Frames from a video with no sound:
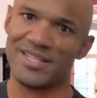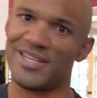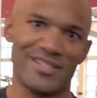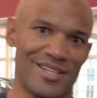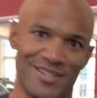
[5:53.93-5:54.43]

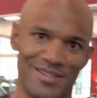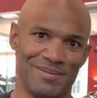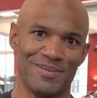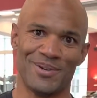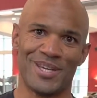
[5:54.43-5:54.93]
that's it,
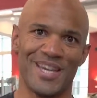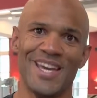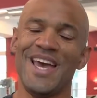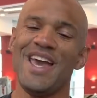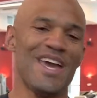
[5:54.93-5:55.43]
okay?
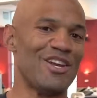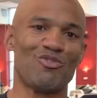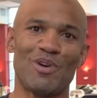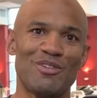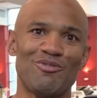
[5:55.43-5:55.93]
And
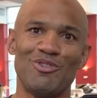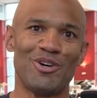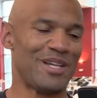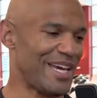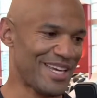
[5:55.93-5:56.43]
try to
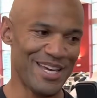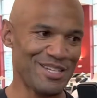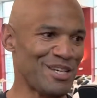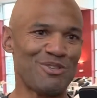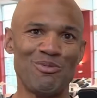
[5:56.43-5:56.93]
not like
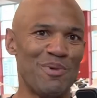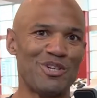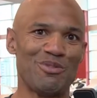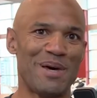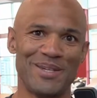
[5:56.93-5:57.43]
think too
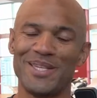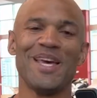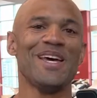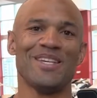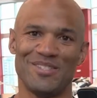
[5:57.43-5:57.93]
much about it.
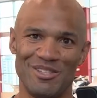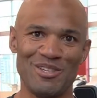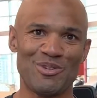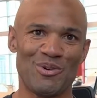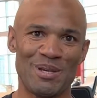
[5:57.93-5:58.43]
This
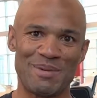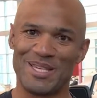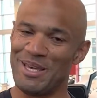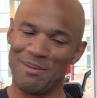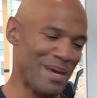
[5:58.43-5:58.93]
is your limit.
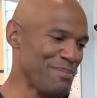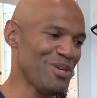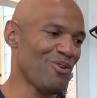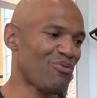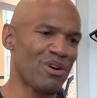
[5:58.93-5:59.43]
And maybe
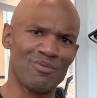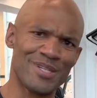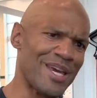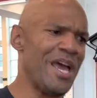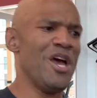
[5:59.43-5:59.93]
your friend will
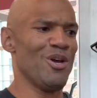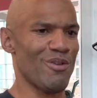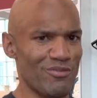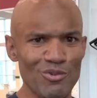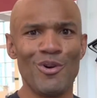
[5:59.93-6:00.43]
say, you
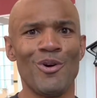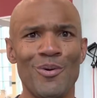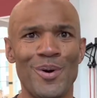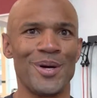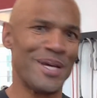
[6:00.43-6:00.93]
have to go
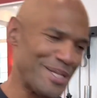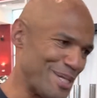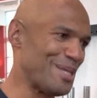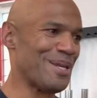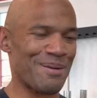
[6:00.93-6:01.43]
lower, and
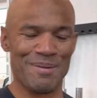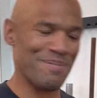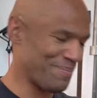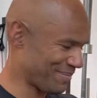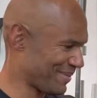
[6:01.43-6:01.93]
this and that.
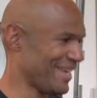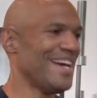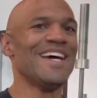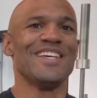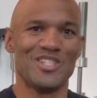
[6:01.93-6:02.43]

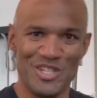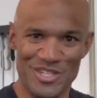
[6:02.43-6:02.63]
This